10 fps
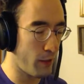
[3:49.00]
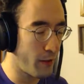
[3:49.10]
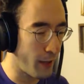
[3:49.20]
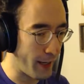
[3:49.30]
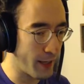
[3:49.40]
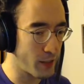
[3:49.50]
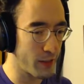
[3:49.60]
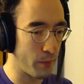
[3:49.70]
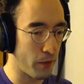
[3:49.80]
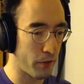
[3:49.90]
I
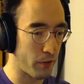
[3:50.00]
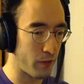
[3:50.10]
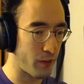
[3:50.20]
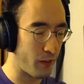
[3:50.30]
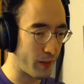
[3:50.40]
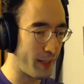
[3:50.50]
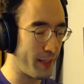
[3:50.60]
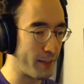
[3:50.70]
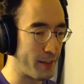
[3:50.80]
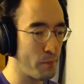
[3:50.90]
actually paused it a little late
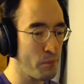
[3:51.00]
here.